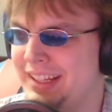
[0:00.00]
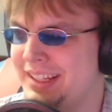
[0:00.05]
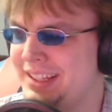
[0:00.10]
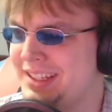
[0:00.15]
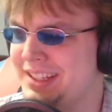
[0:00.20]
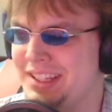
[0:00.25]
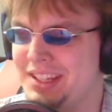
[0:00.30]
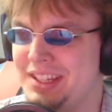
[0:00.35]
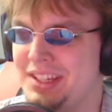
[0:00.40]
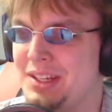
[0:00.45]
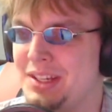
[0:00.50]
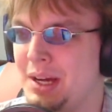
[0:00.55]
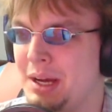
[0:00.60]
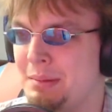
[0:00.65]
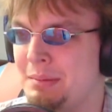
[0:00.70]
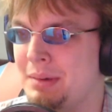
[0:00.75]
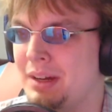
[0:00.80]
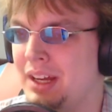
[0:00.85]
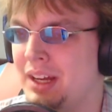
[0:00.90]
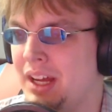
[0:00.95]
This is
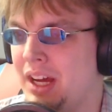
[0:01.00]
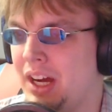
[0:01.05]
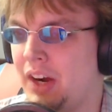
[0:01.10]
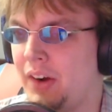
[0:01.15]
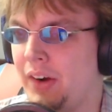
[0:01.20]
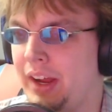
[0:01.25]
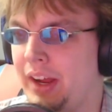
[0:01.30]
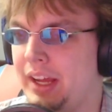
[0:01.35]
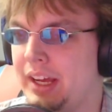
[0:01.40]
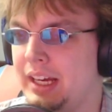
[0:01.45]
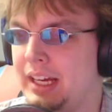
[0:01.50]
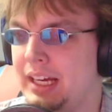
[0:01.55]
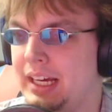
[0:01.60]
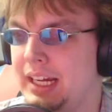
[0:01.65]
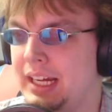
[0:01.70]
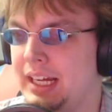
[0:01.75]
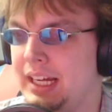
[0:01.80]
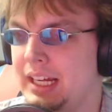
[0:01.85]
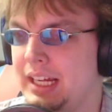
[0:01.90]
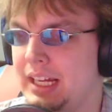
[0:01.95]
dumb. All right,
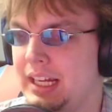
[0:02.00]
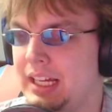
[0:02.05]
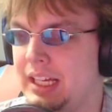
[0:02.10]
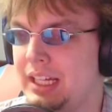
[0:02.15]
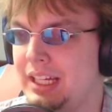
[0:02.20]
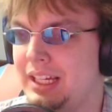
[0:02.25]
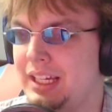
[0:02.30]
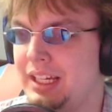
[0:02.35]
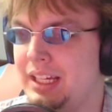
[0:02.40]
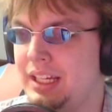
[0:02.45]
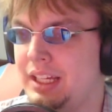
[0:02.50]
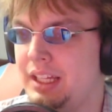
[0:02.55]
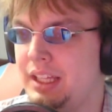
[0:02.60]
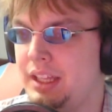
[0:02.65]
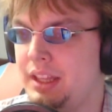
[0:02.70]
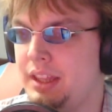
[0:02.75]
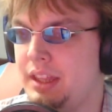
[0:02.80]
uh,